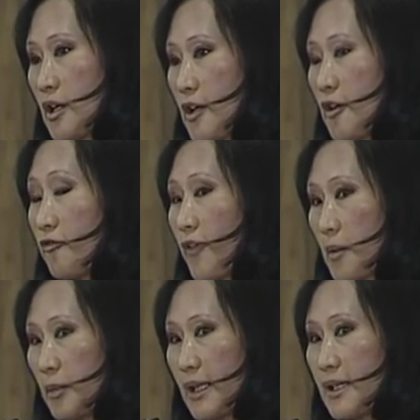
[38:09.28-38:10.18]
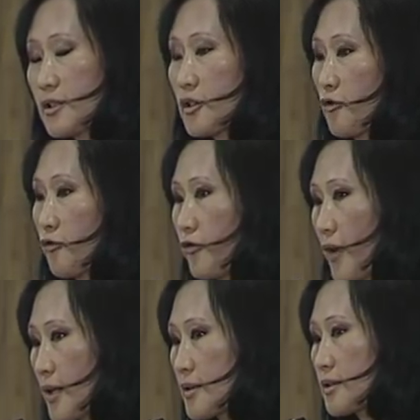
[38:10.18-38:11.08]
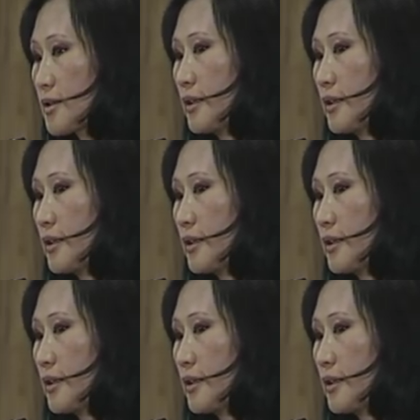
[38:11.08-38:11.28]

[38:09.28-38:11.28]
families, friends,